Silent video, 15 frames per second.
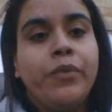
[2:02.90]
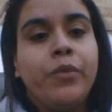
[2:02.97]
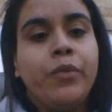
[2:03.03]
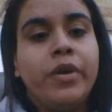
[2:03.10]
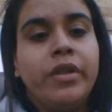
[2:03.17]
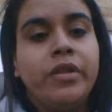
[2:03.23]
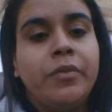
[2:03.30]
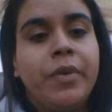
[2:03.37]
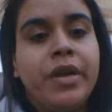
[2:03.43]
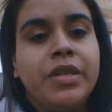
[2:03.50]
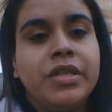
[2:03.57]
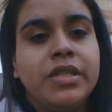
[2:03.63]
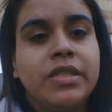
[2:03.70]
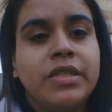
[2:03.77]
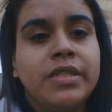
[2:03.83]
when the
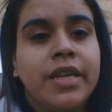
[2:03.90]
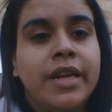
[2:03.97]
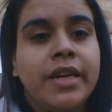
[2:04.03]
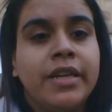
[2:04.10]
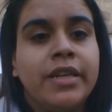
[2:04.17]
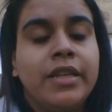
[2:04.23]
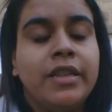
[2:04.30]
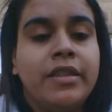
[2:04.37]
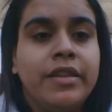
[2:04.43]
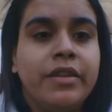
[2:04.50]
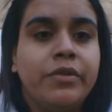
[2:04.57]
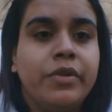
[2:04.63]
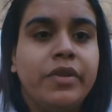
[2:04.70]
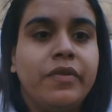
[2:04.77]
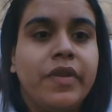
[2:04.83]
patient's not in
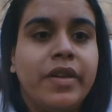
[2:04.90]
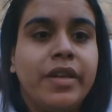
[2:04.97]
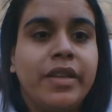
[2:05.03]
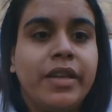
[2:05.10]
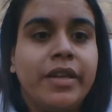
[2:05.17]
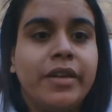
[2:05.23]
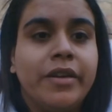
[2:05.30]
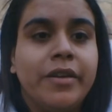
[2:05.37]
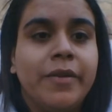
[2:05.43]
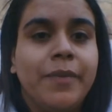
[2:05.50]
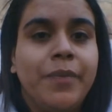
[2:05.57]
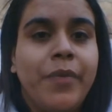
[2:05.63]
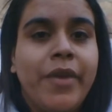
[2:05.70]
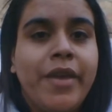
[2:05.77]
sync with the ventilator.